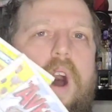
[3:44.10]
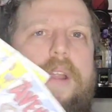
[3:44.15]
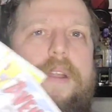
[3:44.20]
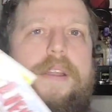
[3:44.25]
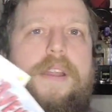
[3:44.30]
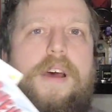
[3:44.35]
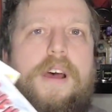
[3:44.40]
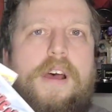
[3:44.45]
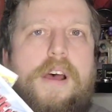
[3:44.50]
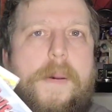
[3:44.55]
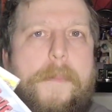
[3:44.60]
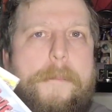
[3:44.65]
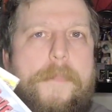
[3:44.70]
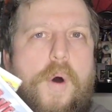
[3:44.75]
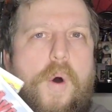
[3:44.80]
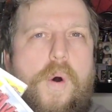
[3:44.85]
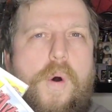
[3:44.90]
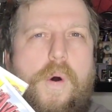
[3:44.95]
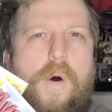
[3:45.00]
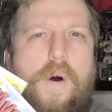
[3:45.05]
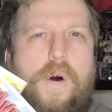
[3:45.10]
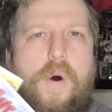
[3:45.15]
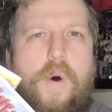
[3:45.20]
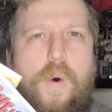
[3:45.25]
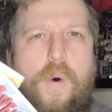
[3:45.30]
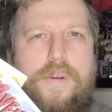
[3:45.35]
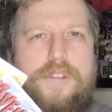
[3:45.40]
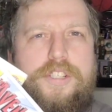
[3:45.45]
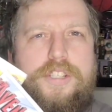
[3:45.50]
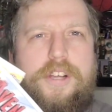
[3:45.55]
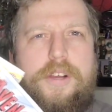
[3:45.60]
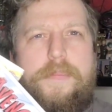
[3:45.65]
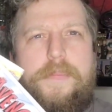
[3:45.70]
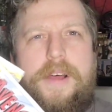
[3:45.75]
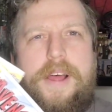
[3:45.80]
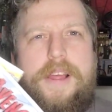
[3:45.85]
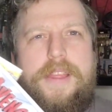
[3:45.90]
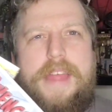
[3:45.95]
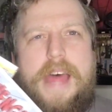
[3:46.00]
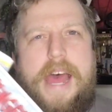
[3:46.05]
one more
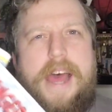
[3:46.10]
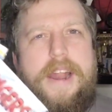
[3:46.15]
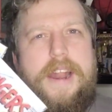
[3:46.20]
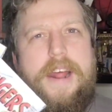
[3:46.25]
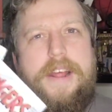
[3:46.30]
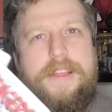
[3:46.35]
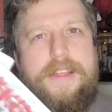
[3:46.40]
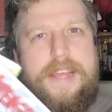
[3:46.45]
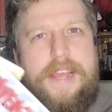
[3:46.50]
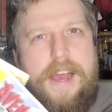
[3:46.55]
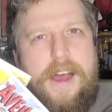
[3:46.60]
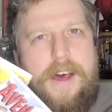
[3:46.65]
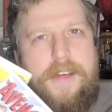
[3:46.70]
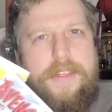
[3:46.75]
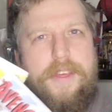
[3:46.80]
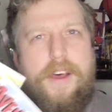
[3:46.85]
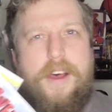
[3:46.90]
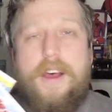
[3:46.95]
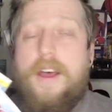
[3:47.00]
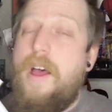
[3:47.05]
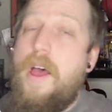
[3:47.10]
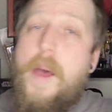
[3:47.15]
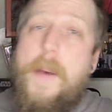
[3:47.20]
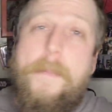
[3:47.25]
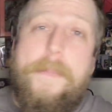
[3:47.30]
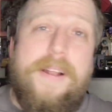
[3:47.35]
awesome than the other?